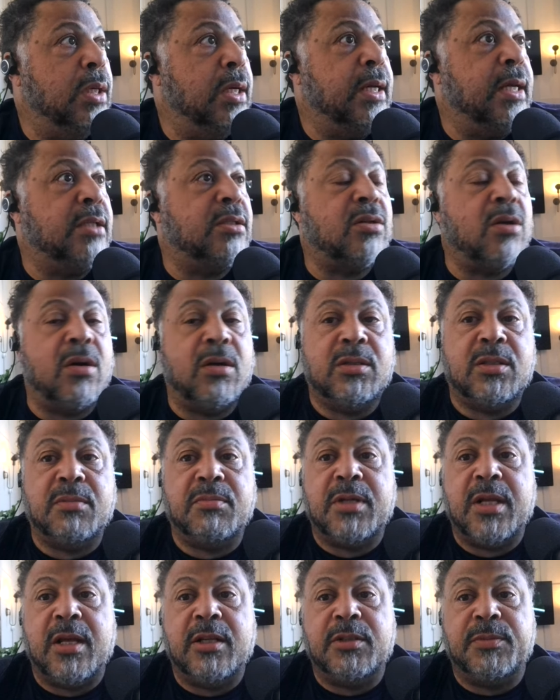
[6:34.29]
it gets hard
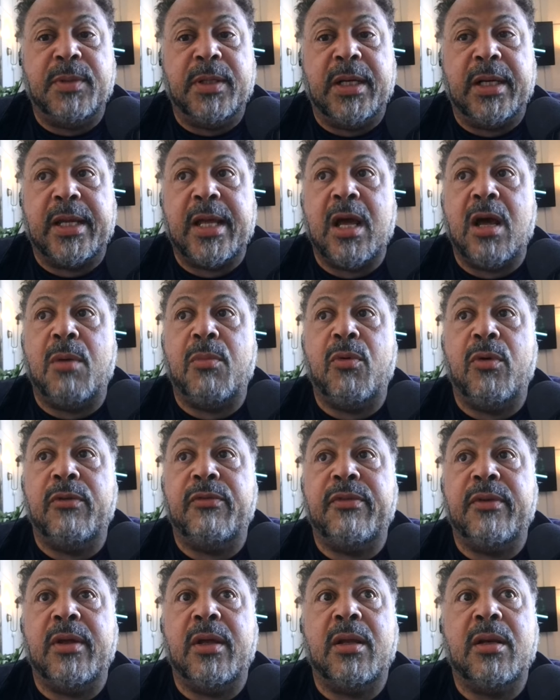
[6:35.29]
sometimes being a Cowboy
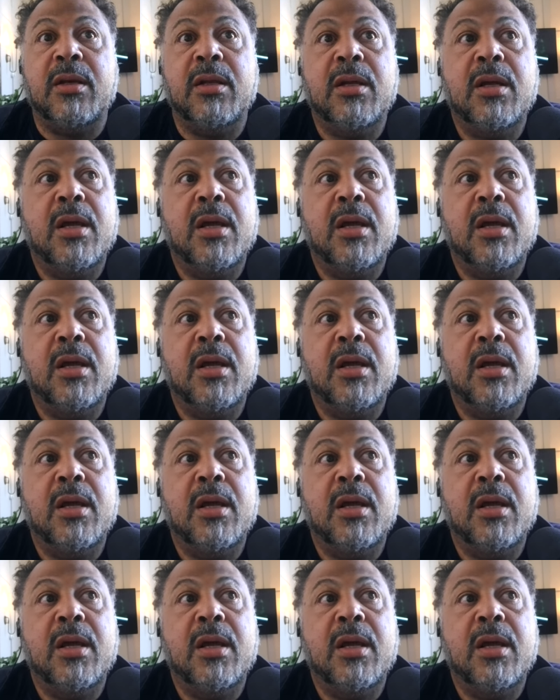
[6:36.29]
fan.